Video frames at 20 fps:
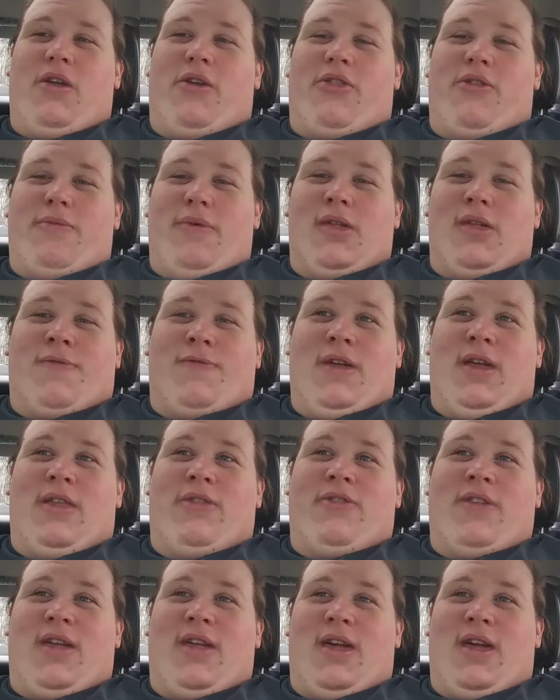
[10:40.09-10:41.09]
You know, the
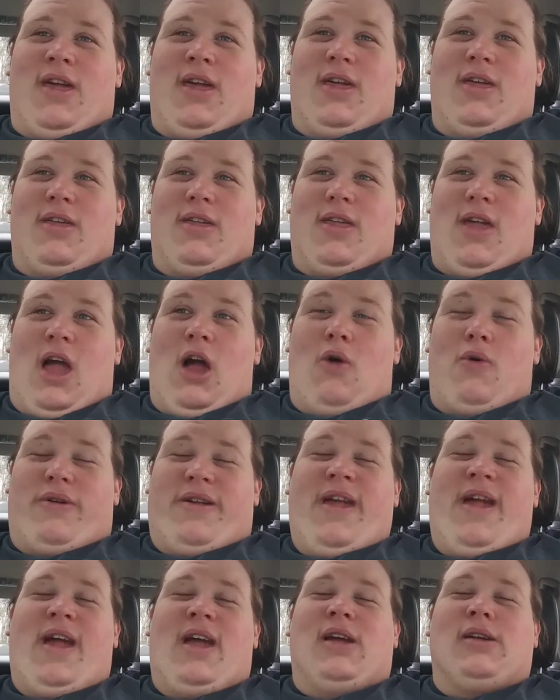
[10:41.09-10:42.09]
misfit, the
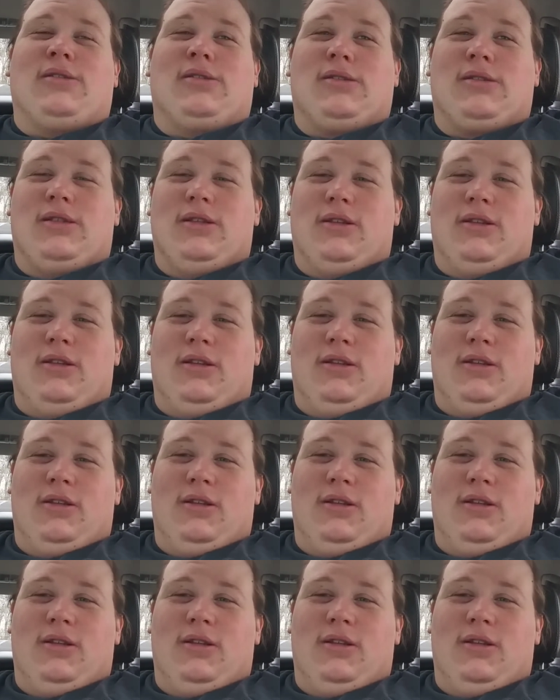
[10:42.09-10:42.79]
outcast.